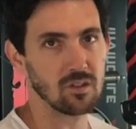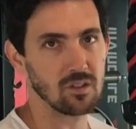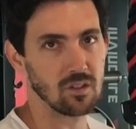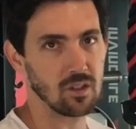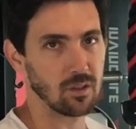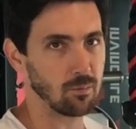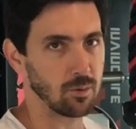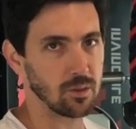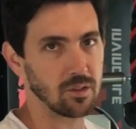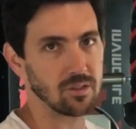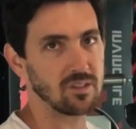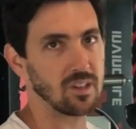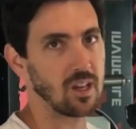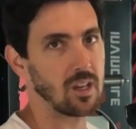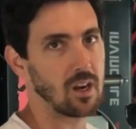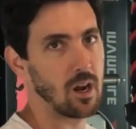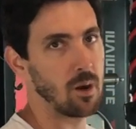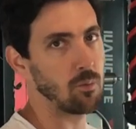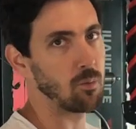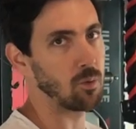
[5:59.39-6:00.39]
simple
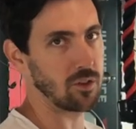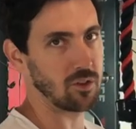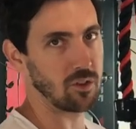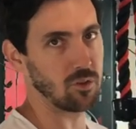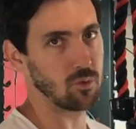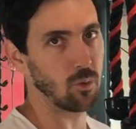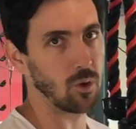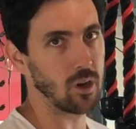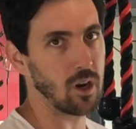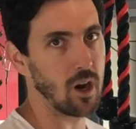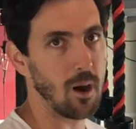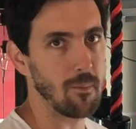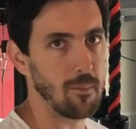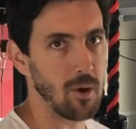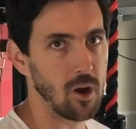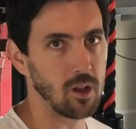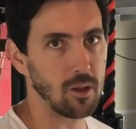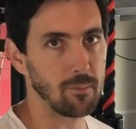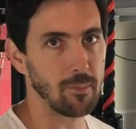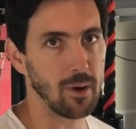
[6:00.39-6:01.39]
setup, which is what I'm
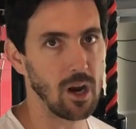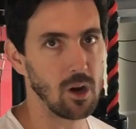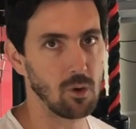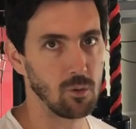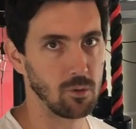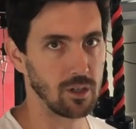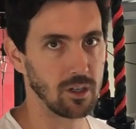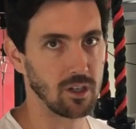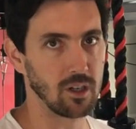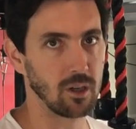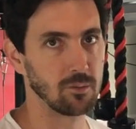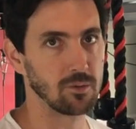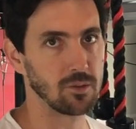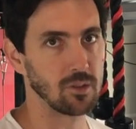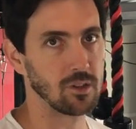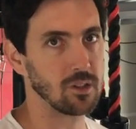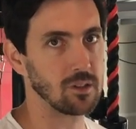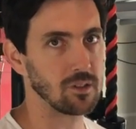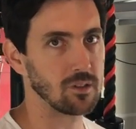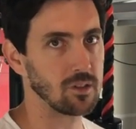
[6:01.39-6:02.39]
all about when it comes
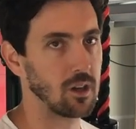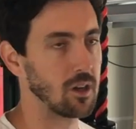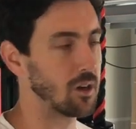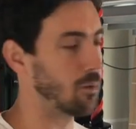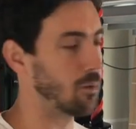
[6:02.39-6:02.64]
to this